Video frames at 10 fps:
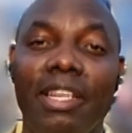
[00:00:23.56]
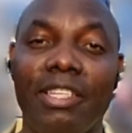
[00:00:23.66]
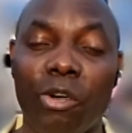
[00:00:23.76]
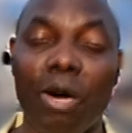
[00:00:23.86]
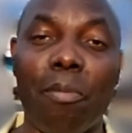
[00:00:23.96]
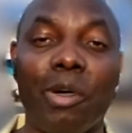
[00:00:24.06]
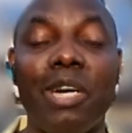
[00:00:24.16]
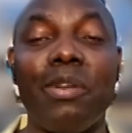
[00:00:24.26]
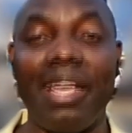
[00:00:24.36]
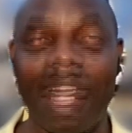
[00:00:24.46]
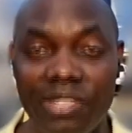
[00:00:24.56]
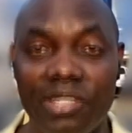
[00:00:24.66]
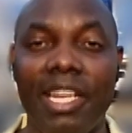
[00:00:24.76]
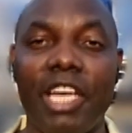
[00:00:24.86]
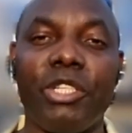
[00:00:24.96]
talk about how
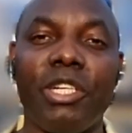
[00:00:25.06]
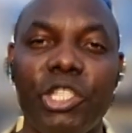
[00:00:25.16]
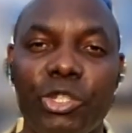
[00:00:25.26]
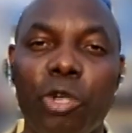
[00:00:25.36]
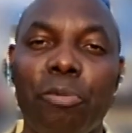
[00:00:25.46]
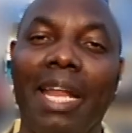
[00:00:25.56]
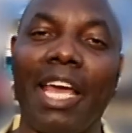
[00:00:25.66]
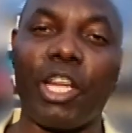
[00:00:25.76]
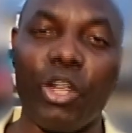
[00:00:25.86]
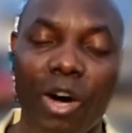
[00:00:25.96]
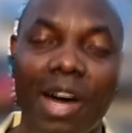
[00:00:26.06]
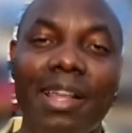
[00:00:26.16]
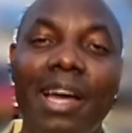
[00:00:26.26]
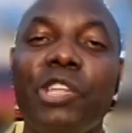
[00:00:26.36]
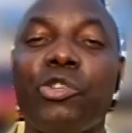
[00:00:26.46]
this election is going to be like no
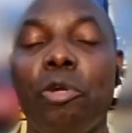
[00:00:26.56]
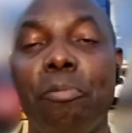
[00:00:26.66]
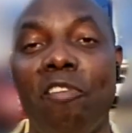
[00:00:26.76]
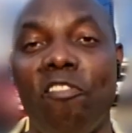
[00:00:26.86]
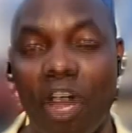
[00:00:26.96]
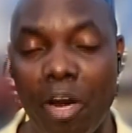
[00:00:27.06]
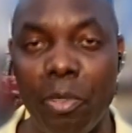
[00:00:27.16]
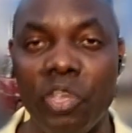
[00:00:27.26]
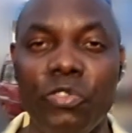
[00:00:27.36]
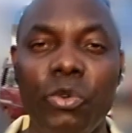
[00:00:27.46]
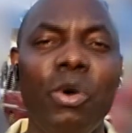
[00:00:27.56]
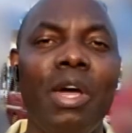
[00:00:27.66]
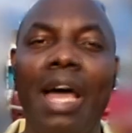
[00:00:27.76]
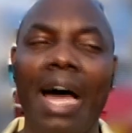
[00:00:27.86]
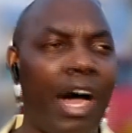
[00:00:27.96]
other. It's going to be very peaceful.
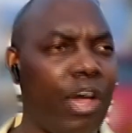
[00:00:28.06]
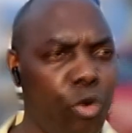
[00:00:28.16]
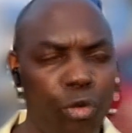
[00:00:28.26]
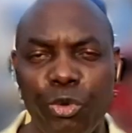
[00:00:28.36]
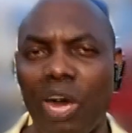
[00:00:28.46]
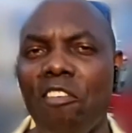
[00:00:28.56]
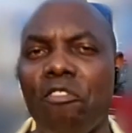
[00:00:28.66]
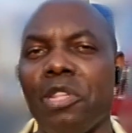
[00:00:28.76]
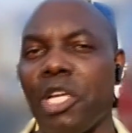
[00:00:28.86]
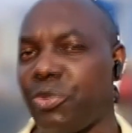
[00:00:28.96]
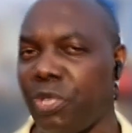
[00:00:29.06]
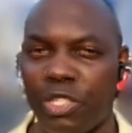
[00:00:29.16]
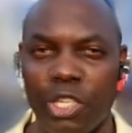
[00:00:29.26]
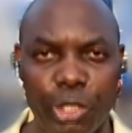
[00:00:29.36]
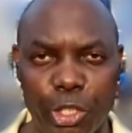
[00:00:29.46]
You drive on the
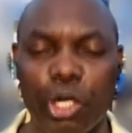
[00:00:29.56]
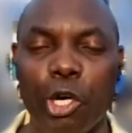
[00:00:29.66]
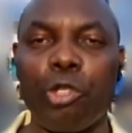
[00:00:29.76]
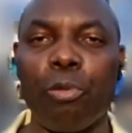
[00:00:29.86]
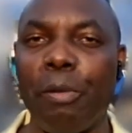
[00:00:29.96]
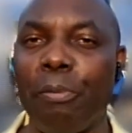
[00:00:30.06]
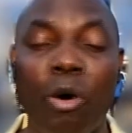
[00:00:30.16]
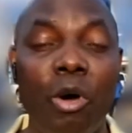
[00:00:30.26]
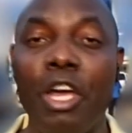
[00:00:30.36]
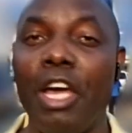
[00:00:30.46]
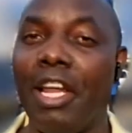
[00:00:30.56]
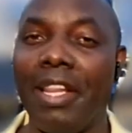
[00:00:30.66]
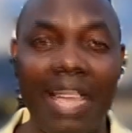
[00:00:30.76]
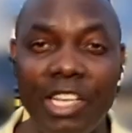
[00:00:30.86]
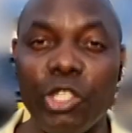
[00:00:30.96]
streets, you talk to people.
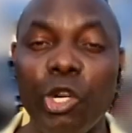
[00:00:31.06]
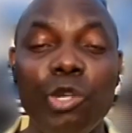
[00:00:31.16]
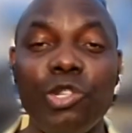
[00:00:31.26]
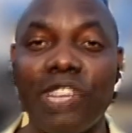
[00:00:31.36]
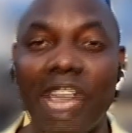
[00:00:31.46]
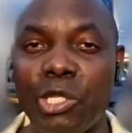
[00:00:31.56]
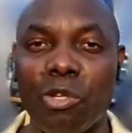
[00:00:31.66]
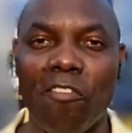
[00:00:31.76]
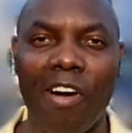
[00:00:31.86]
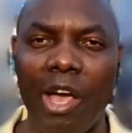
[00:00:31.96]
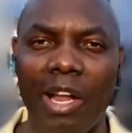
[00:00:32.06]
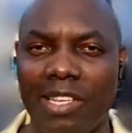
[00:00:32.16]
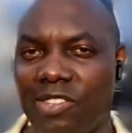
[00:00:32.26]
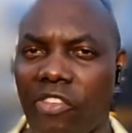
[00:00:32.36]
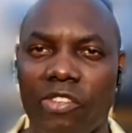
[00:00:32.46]
There is no signs of
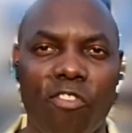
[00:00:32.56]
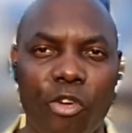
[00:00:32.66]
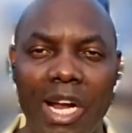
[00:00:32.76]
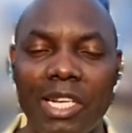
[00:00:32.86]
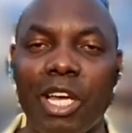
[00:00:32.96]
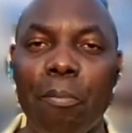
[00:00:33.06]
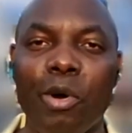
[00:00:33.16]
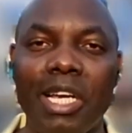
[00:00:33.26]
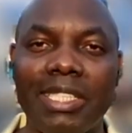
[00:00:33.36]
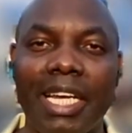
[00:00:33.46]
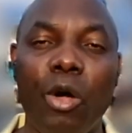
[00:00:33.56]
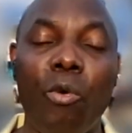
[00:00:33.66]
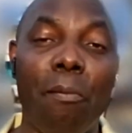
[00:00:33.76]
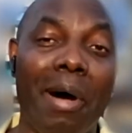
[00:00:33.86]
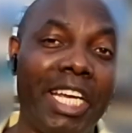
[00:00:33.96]
violence. For example, yesterday
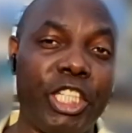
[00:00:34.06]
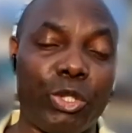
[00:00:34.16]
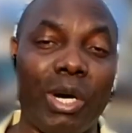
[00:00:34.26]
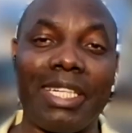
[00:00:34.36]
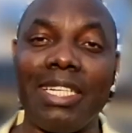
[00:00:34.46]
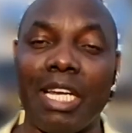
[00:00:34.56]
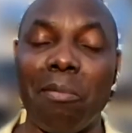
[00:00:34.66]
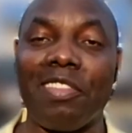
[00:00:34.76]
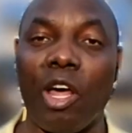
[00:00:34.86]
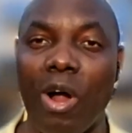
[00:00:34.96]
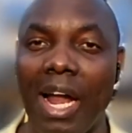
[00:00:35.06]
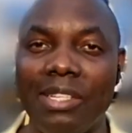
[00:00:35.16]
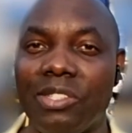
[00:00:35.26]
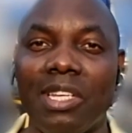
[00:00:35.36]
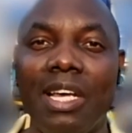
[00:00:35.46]
we managed to attend some of the
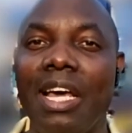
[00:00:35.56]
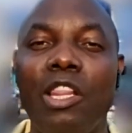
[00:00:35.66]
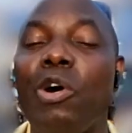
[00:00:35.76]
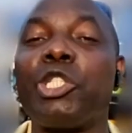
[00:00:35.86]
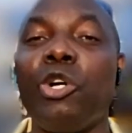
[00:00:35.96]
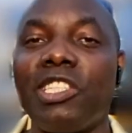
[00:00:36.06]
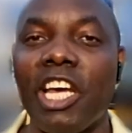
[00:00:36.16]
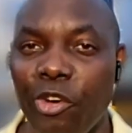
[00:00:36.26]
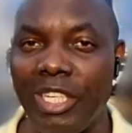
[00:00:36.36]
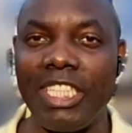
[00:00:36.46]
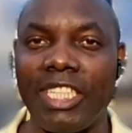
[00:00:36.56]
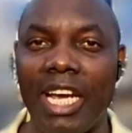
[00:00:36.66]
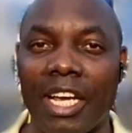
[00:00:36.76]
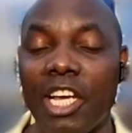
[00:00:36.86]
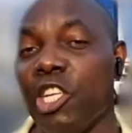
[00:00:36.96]
rallies. There was no security
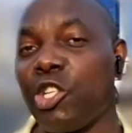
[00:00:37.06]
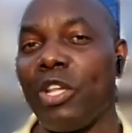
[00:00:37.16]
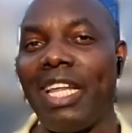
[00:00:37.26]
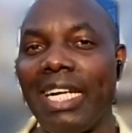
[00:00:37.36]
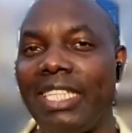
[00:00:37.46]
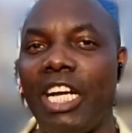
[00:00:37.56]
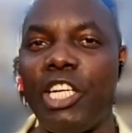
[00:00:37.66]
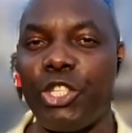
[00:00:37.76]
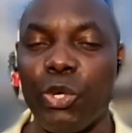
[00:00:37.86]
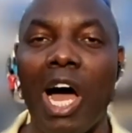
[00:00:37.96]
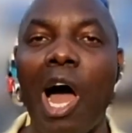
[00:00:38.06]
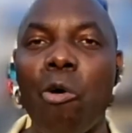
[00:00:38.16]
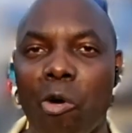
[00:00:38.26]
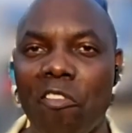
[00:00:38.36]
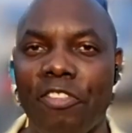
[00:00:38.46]
checks. So that tells you how
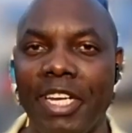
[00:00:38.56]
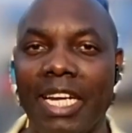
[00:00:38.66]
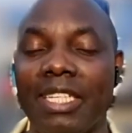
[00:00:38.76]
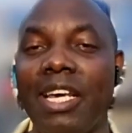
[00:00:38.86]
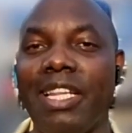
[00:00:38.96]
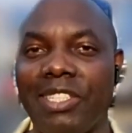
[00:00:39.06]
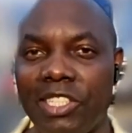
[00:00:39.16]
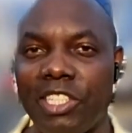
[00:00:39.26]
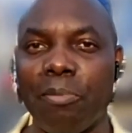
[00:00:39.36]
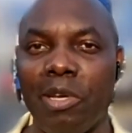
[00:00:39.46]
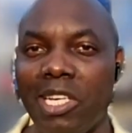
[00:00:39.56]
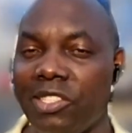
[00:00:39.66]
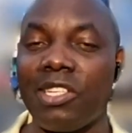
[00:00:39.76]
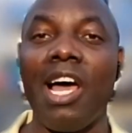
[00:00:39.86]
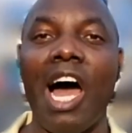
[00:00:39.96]
confident the system
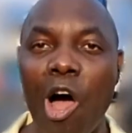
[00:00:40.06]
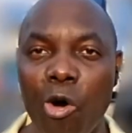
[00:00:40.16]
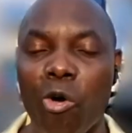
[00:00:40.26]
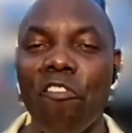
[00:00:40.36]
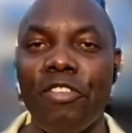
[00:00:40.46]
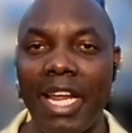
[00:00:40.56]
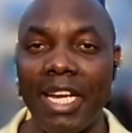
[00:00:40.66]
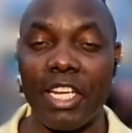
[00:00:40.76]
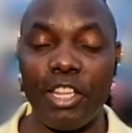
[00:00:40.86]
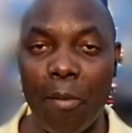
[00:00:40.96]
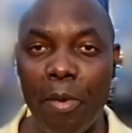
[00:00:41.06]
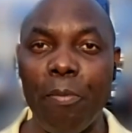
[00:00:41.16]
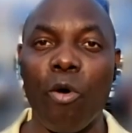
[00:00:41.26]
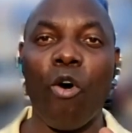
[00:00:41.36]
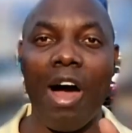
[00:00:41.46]
is, how confident the
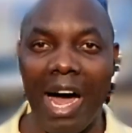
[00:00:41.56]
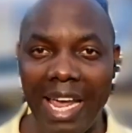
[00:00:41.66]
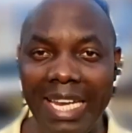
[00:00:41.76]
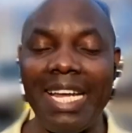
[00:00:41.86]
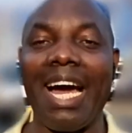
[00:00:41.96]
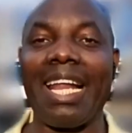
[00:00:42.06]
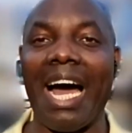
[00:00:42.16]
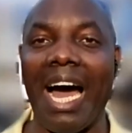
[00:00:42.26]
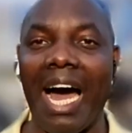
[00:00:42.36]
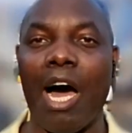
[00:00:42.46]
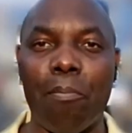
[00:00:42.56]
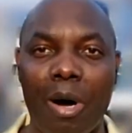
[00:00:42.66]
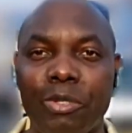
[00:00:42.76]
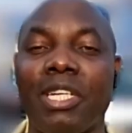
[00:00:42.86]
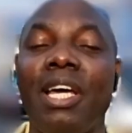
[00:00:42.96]
people in Ghana are about